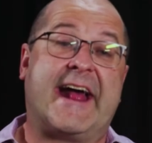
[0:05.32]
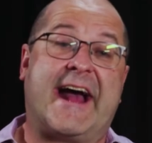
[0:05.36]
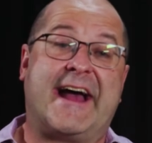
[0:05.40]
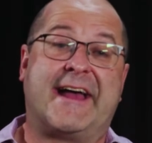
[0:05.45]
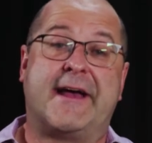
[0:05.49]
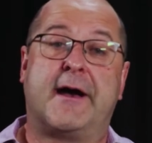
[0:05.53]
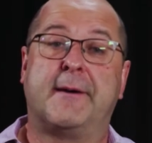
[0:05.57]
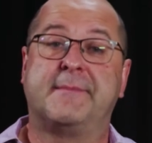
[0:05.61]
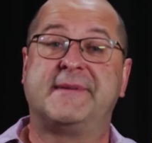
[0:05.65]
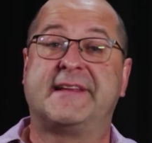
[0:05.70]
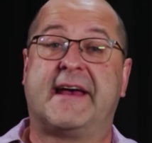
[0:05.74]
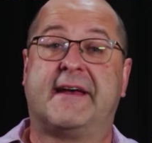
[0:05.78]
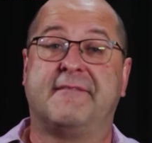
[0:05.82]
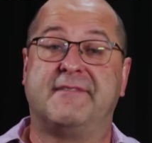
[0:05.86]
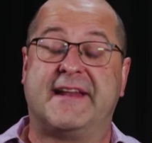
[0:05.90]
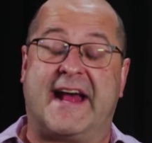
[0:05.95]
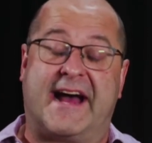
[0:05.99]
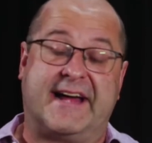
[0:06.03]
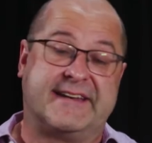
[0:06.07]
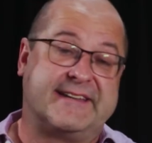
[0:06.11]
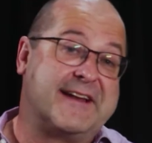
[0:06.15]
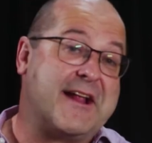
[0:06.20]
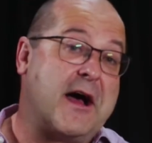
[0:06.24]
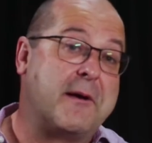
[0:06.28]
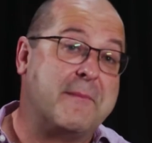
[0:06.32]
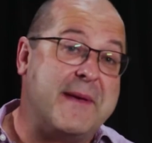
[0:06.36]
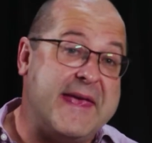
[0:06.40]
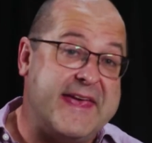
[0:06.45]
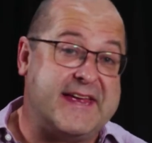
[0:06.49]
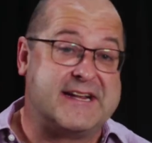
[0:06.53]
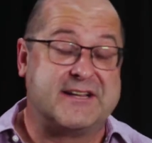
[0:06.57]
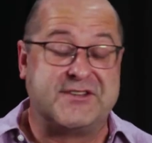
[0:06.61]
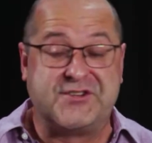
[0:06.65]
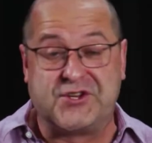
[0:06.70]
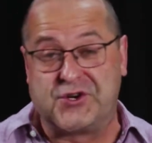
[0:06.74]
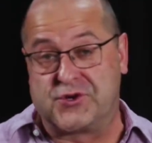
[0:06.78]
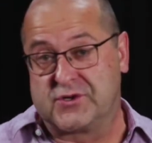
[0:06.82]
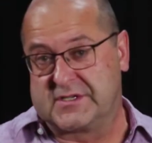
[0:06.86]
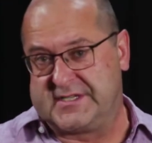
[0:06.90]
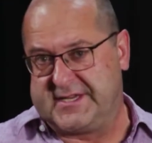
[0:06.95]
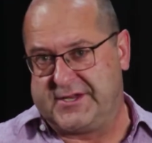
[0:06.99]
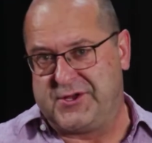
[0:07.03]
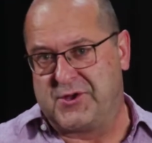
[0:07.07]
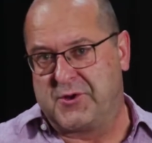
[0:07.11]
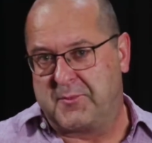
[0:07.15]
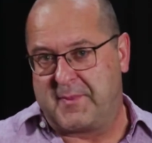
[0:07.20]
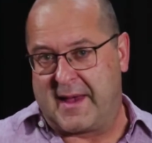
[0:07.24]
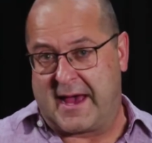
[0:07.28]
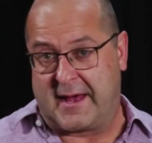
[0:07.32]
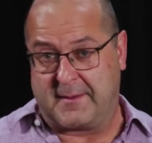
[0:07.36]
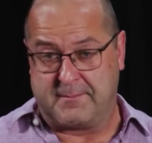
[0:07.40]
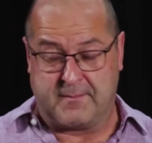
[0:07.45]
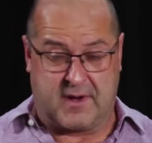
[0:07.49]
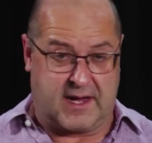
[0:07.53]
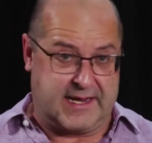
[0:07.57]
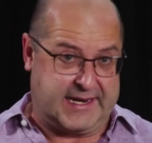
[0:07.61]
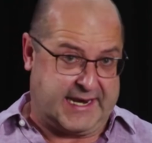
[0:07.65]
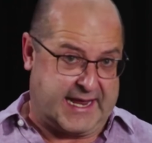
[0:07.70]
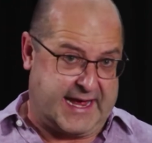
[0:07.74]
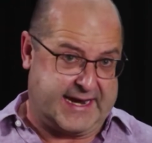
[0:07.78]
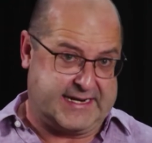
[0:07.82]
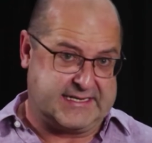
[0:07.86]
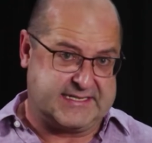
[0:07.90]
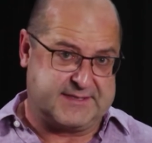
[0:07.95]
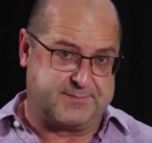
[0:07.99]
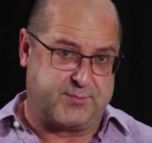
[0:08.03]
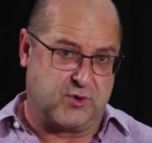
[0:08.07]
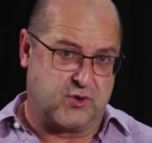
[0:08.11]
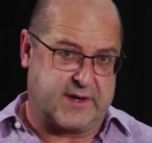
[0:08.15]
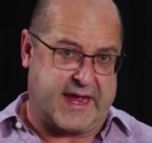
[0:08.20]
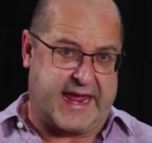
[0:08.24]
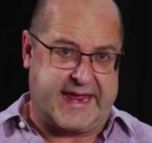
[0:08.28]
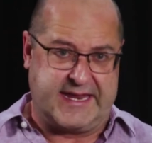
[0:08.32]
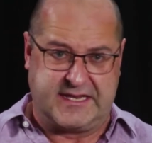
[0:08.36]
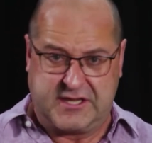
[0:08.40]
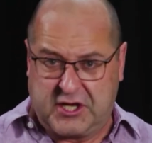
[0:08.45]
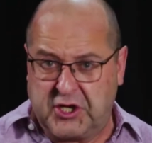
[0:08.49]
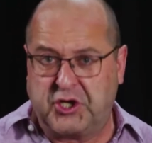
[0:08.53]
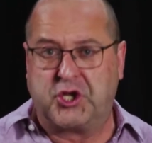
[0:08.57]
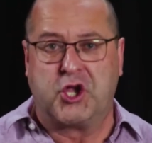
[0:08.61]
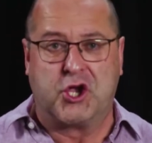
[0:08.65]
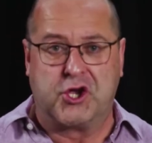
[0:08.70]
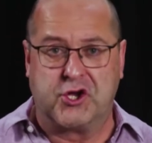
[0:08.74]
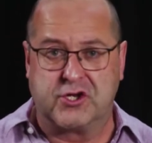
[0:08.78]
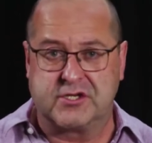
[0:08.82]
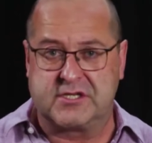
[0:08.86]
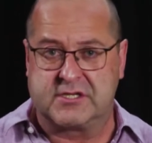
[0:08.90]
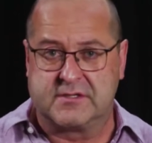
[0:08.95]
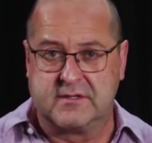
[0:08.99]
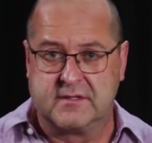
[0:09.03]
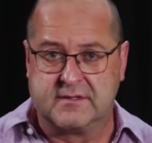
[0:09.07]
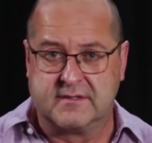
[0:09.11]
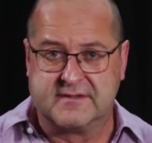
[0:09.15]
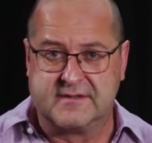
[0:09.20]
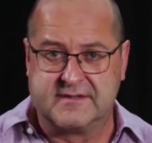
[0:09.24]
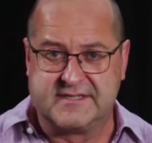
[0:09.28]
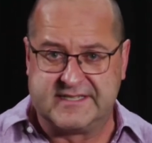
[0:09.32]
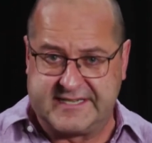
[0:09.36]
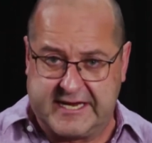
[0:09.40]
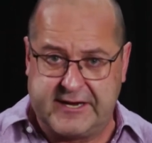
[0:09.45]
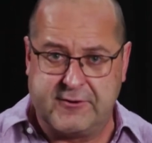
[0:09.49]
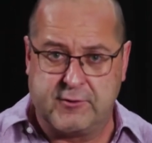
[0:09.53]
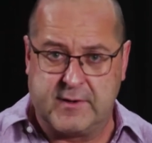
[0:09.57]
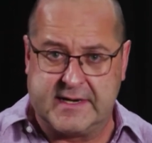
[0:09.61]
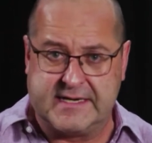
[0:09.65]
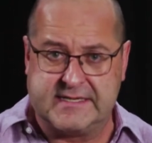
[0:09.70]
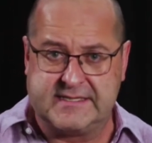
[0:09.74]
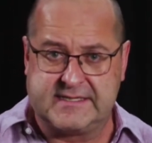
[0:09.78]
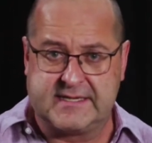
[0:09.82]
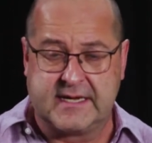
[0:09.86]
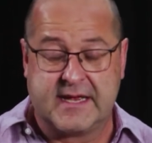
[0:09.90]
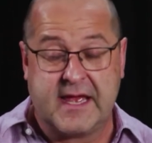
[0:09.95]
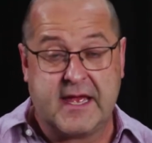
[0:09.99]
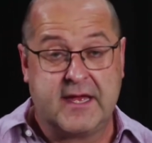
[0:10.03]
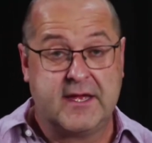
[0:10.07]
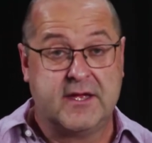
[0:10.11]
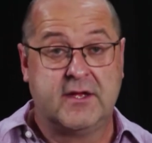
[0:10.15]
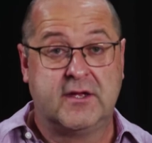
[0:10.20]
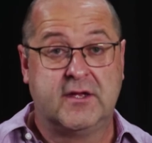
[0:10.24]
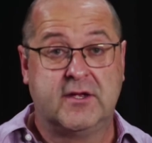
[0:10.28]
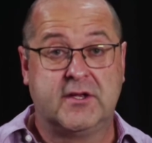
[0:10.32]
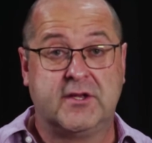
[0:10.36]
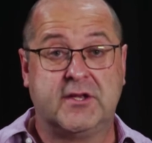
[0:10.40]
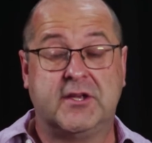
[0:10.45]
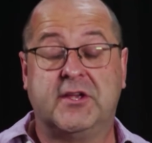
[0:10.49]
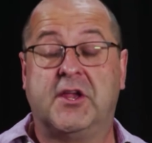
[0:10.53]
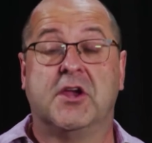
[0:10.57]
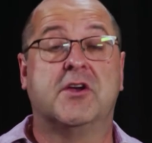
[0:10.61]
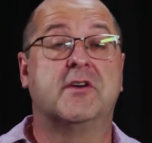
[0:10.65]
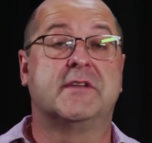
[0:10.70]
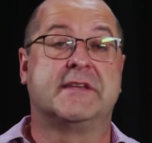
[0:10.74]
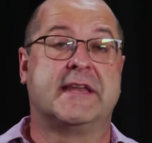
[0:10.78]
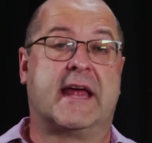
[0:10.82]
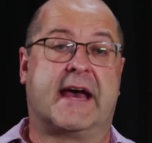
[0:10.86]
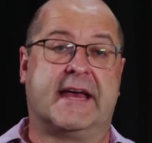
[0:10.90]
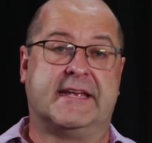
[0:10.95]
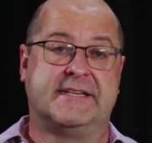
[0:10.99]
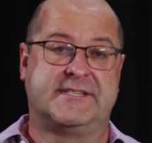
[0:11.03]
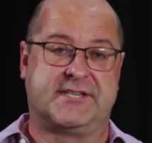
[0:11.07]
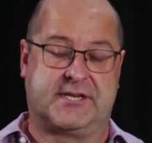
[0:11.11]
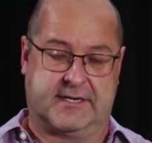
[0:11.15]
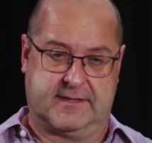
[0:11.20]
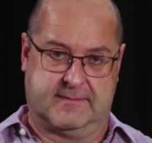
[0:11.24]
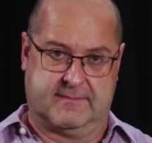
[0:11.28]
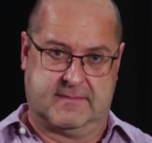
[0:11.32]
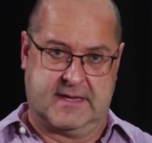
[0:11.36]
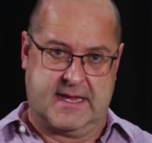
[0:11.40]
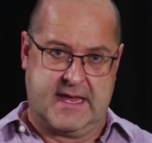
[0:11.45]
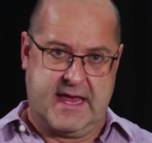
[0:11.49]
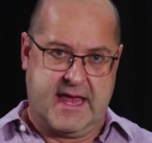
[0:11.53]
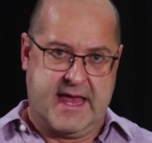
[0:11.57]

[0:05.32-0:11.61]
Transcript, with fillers: G'day, I'm David Hunt and I'm here to talk to you about my latest book in the Girt series, Girt Nation.